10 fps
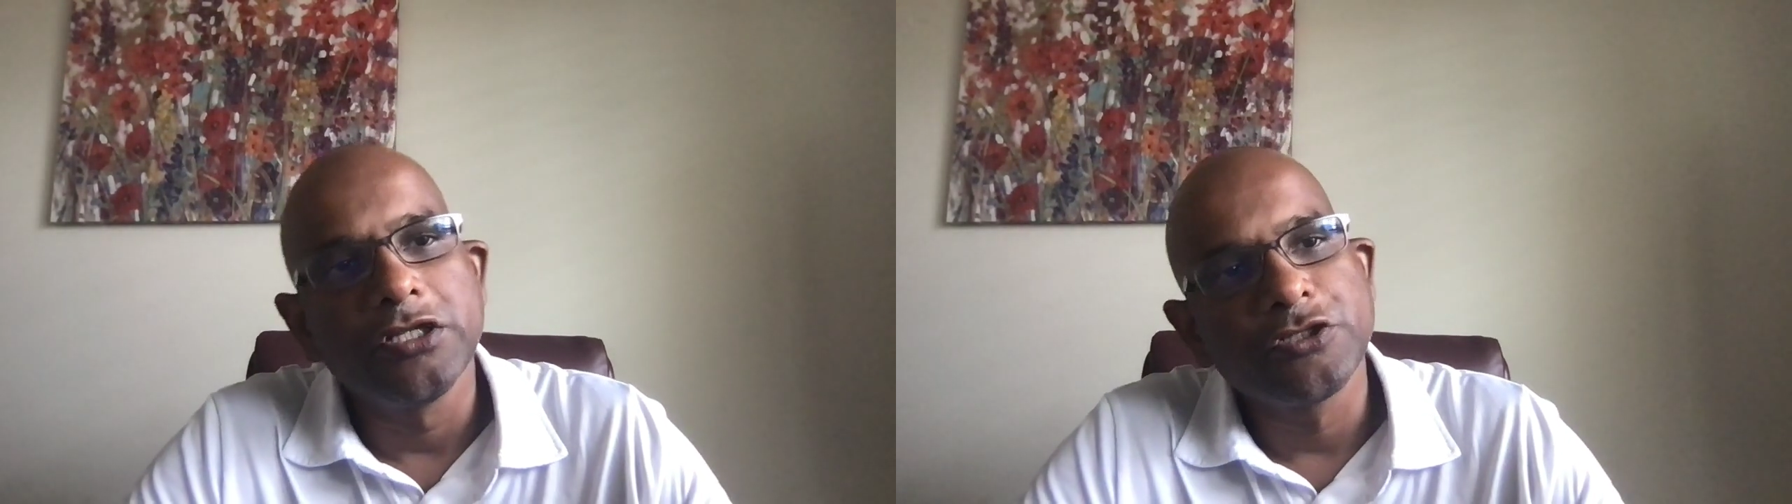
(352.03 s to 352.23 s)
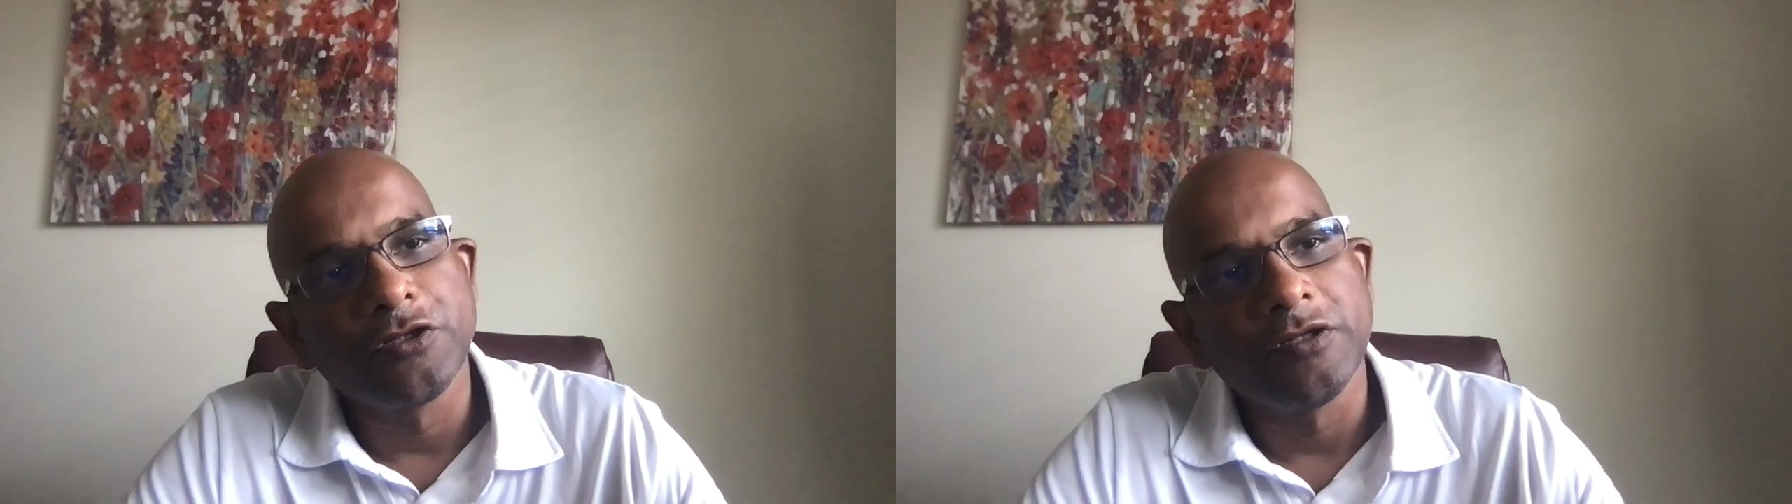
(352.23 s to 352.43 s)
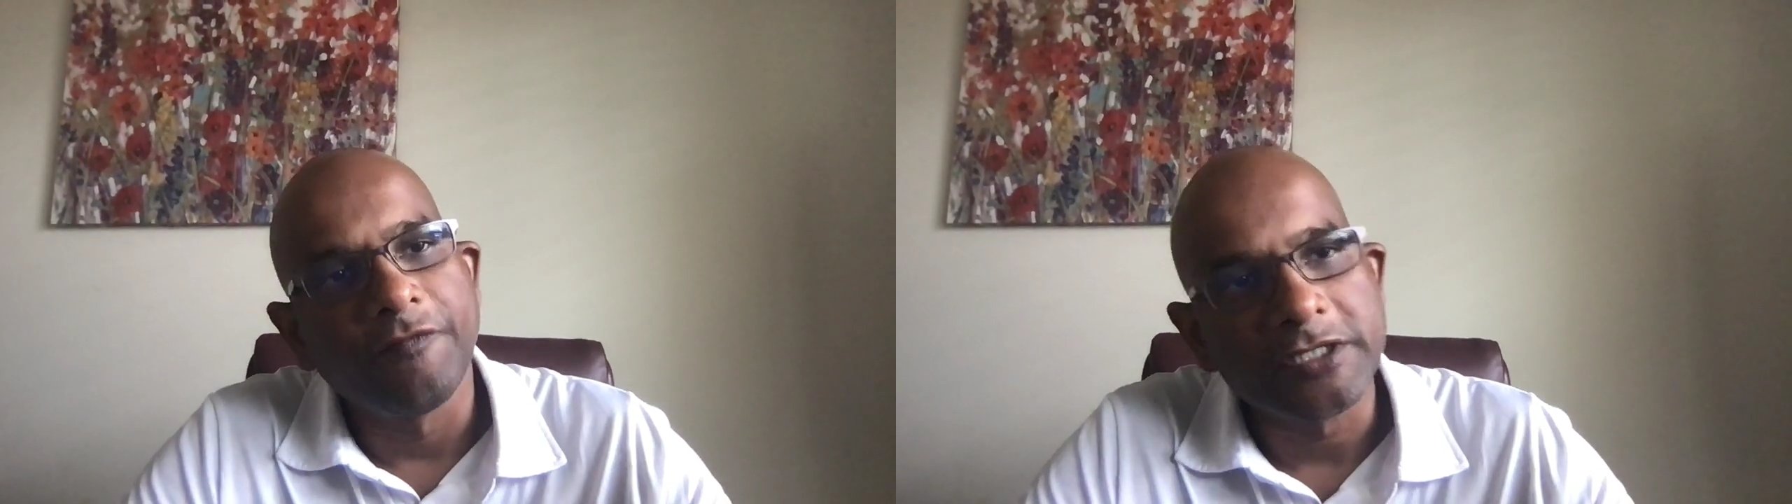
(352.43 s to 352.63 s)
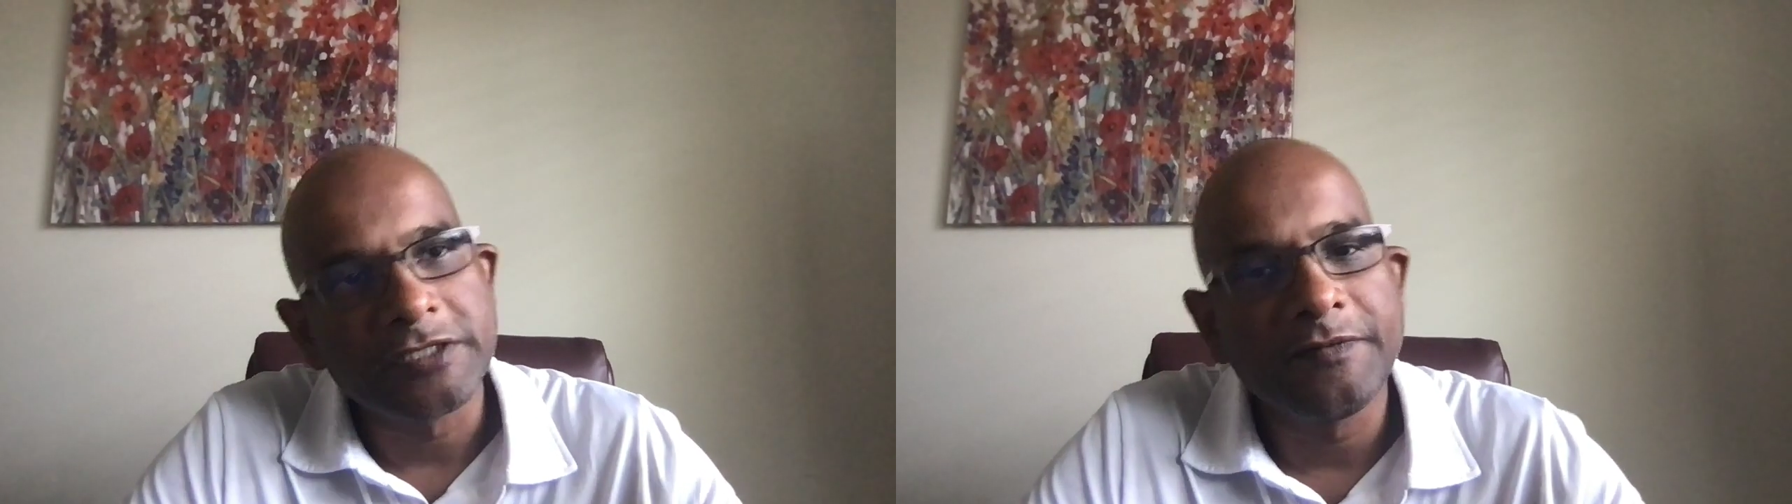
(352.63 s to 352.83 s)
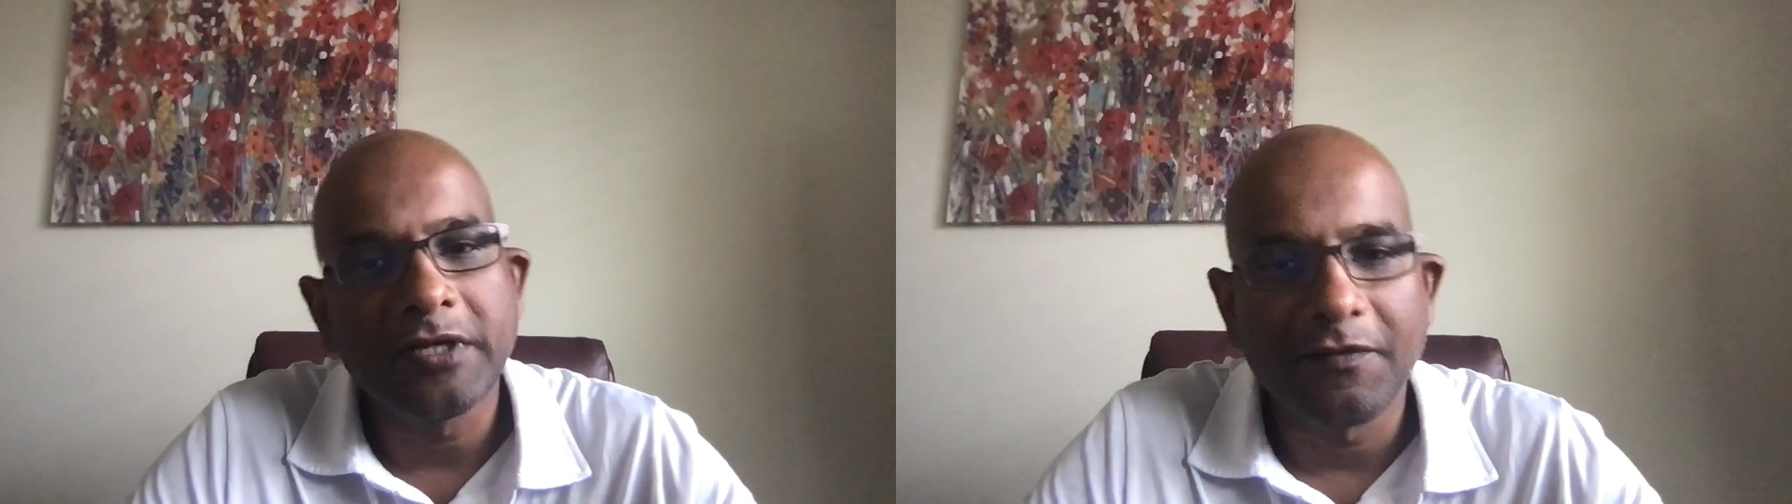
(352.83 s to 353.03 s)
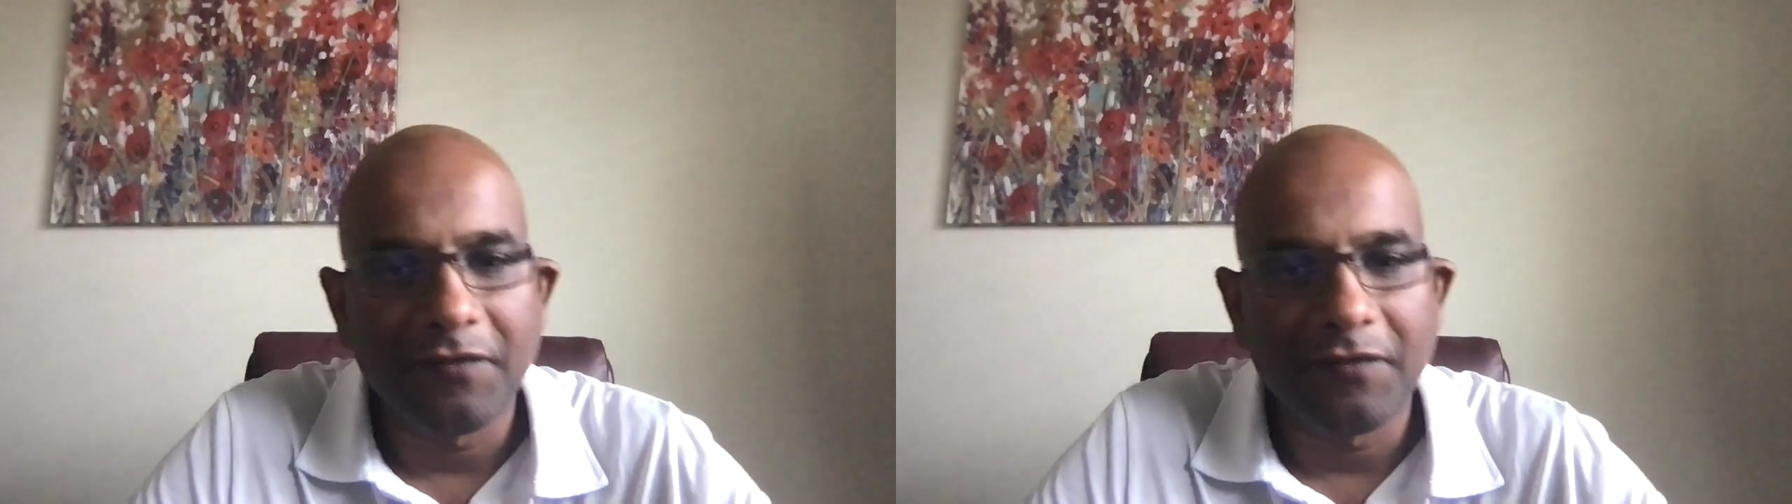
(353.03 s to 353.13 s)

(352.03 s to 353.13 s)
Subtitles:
in the first week of